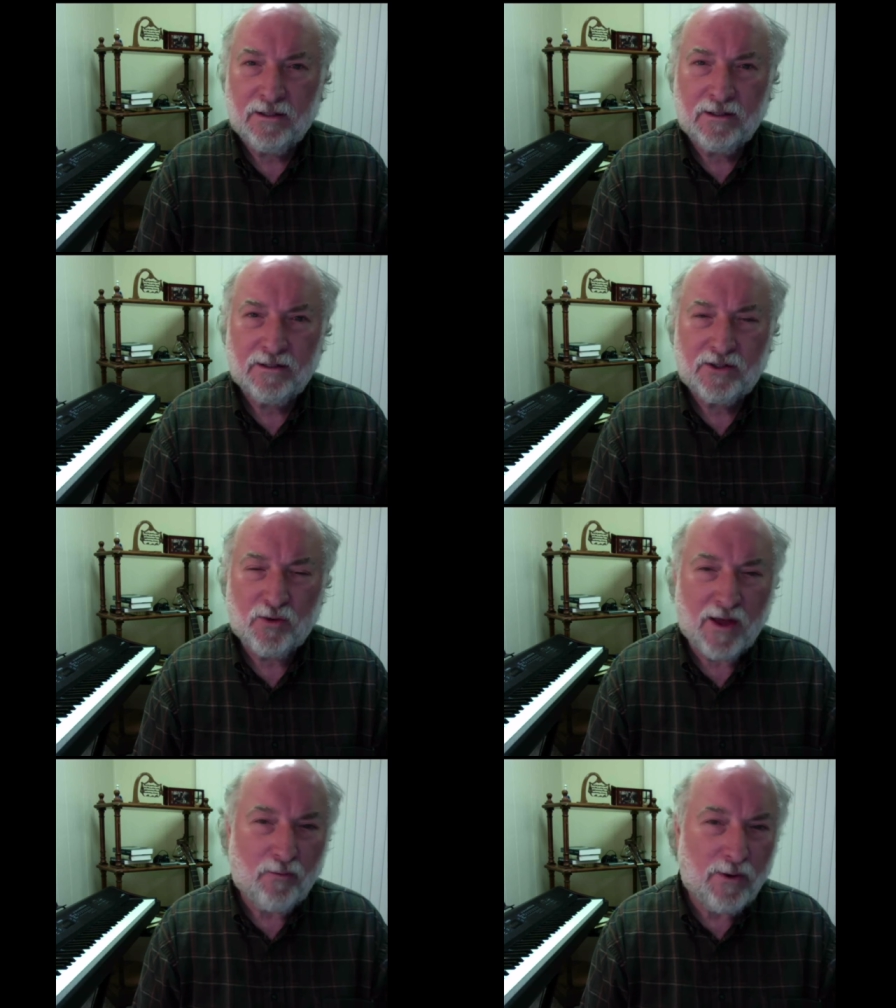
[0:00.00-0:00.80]
So
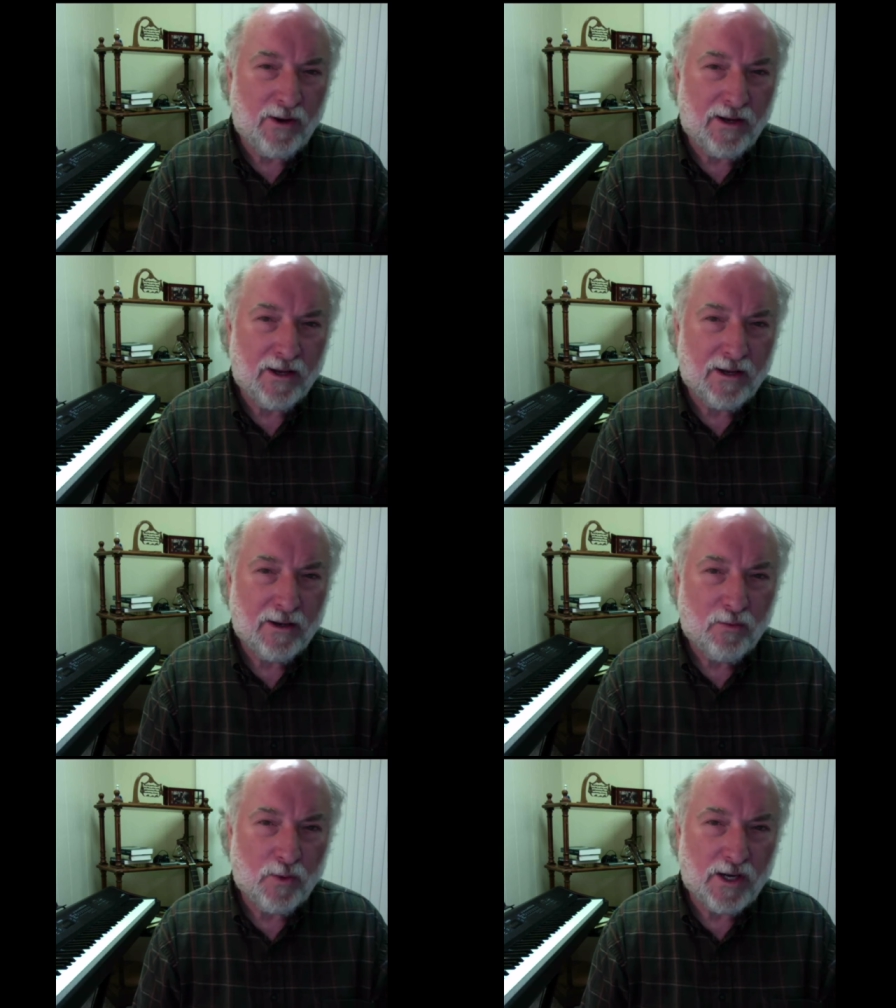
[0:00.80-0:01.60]
that we would